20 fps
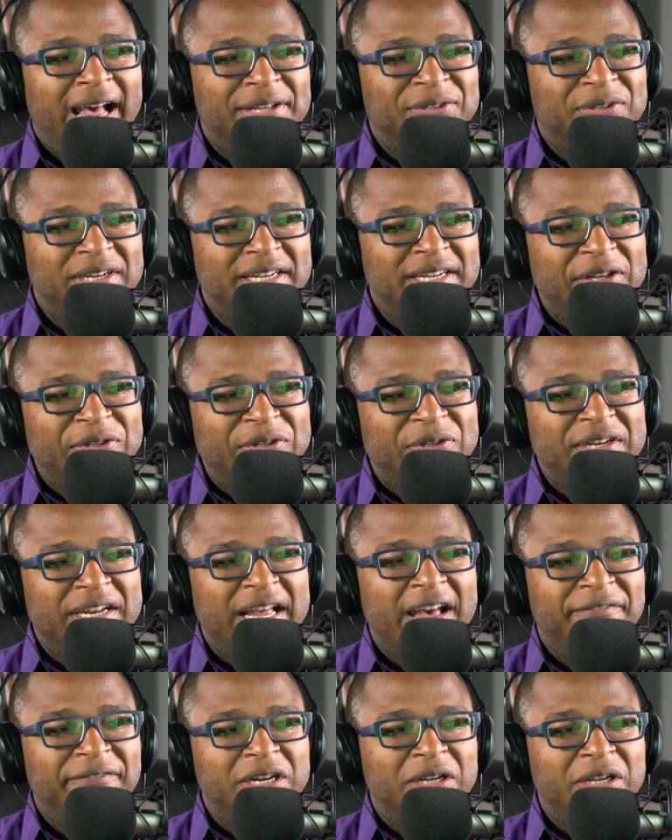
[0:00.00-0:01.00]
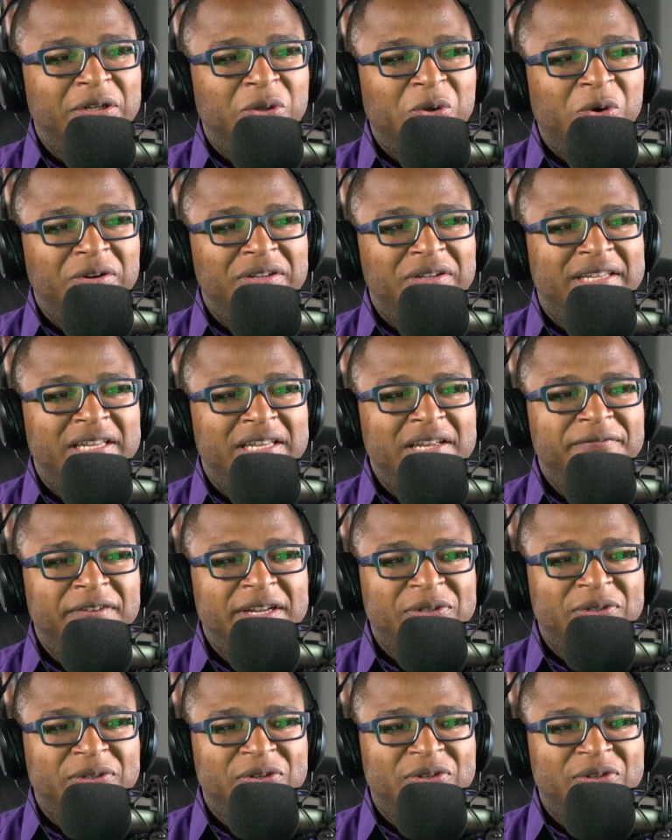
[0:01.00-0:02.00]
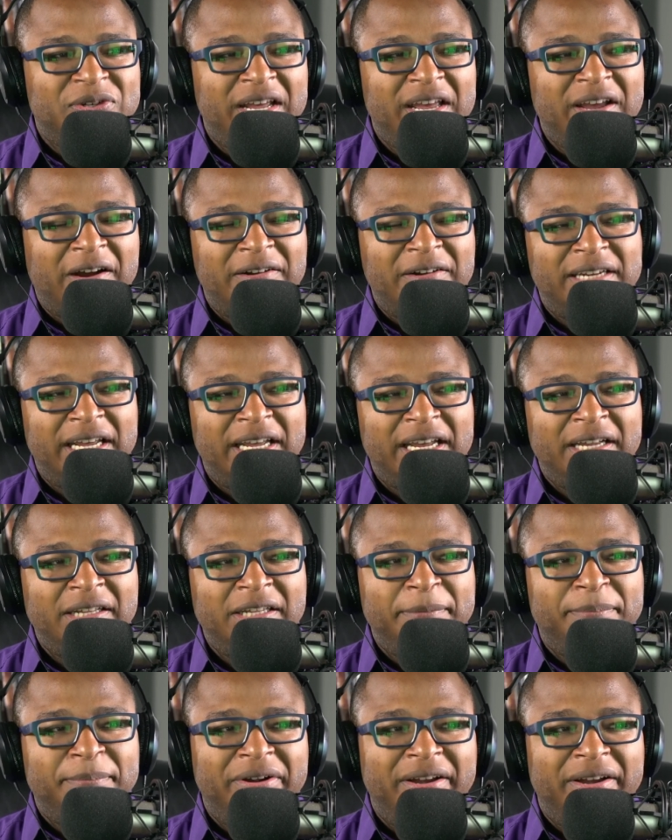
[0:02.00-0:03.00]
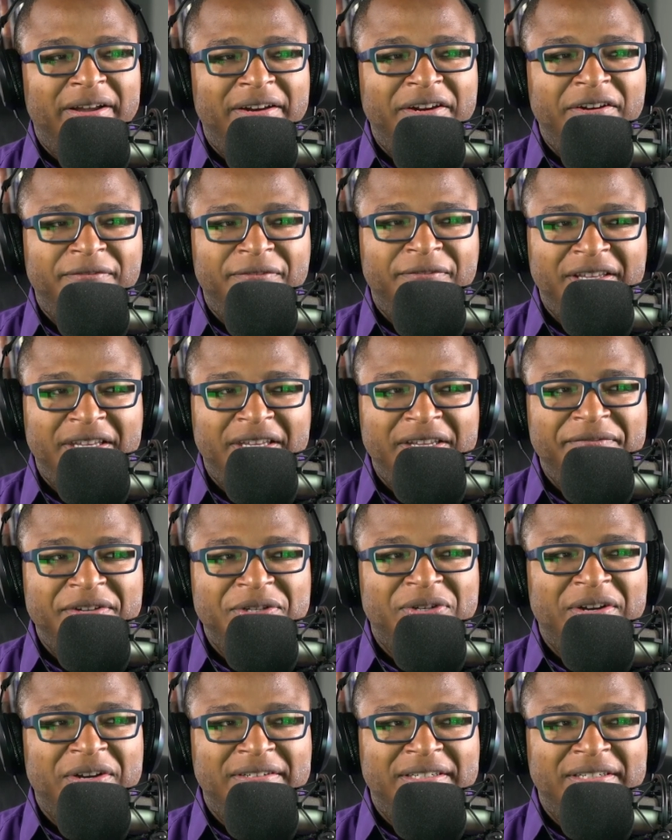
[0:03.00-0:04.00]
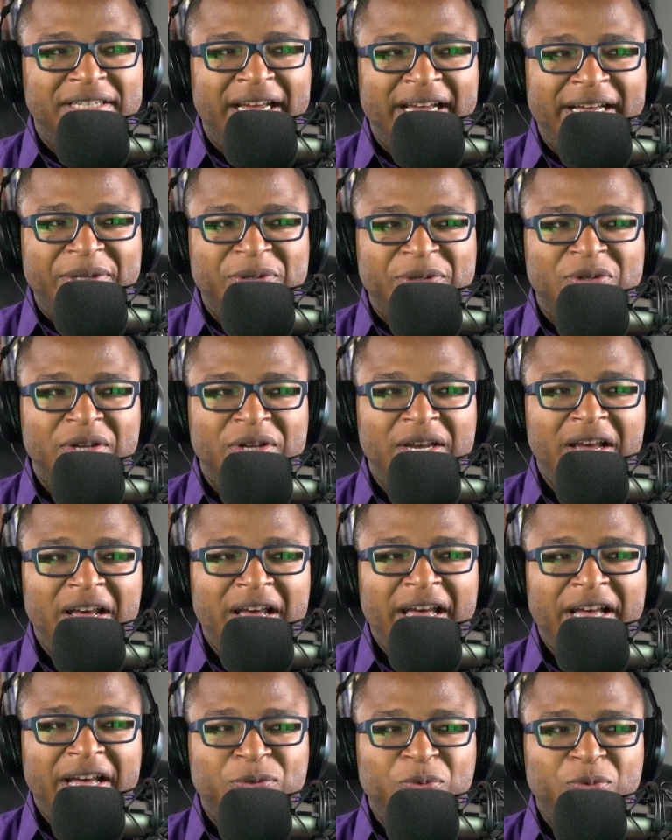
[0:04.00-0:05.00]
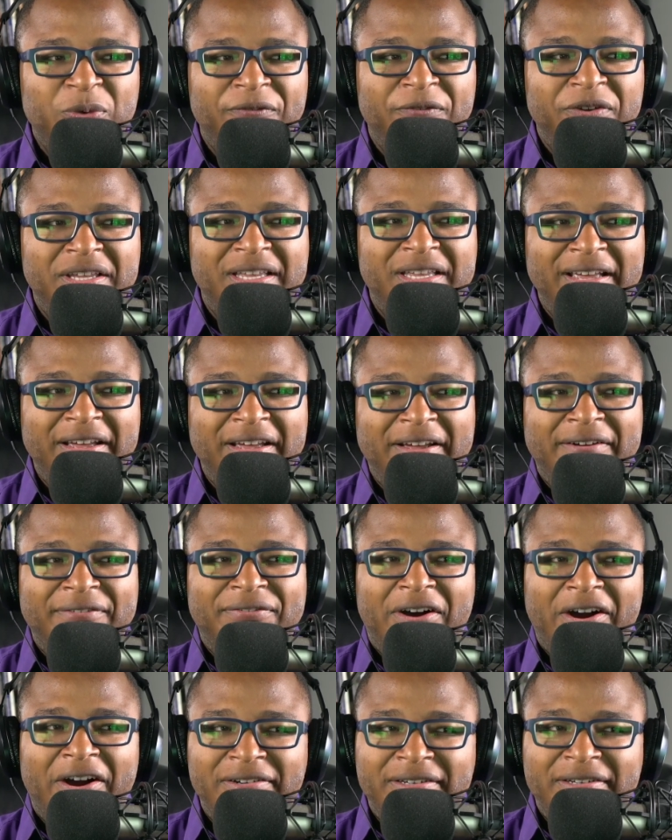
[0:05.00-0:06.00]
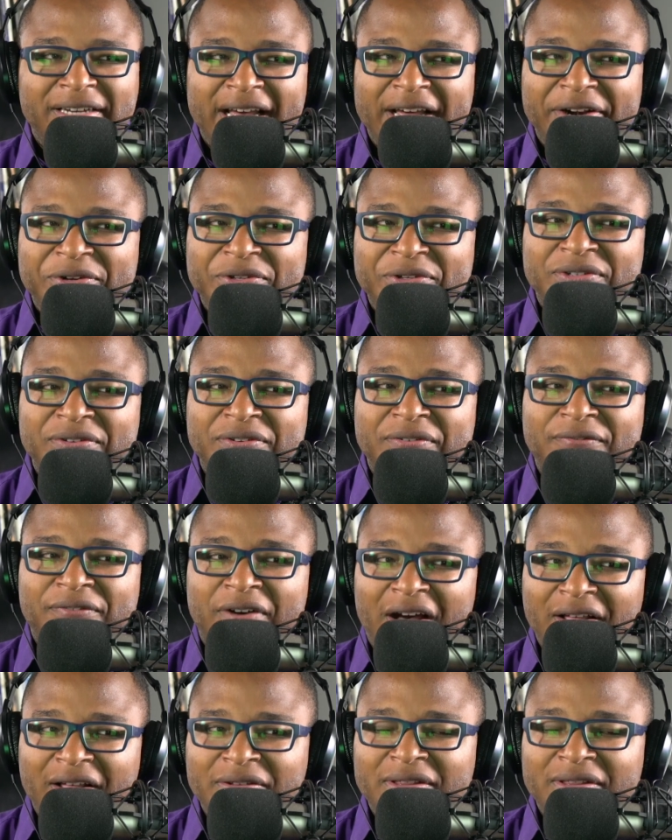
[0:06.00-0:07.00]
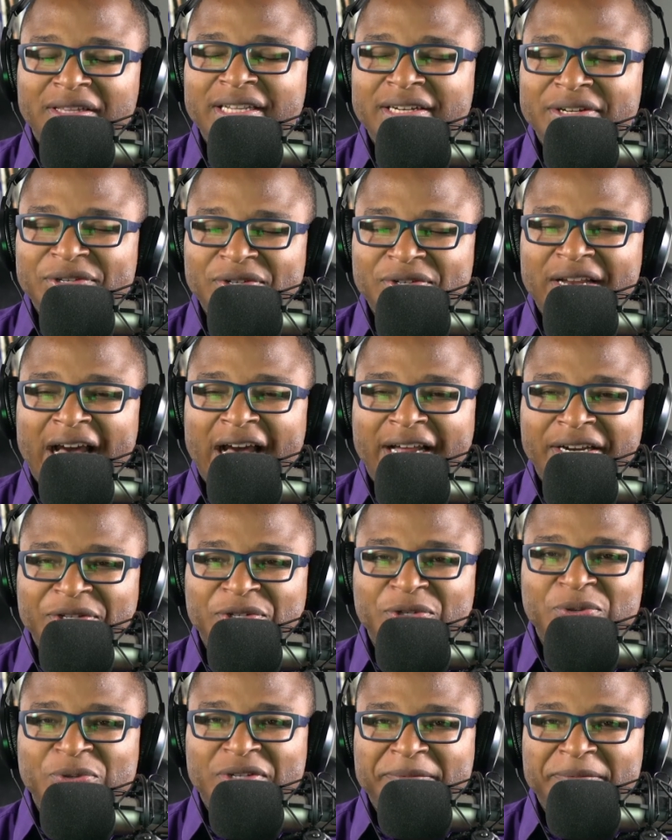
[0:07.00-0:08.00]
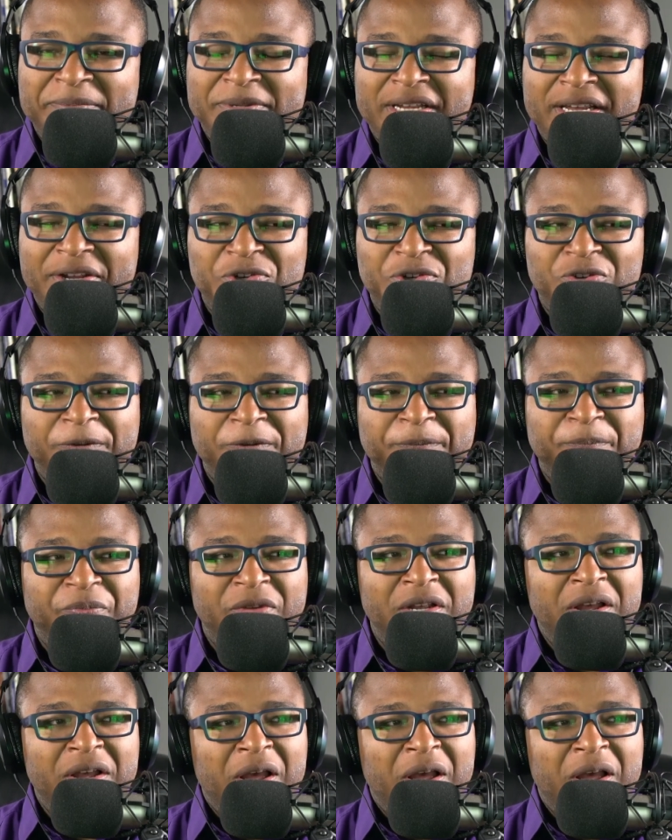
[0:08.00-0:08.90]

as it is in heaven. And Lord, give us this day our daily bread and forgive us our debts as we forgive our debtors. Father, lead us not into temptation,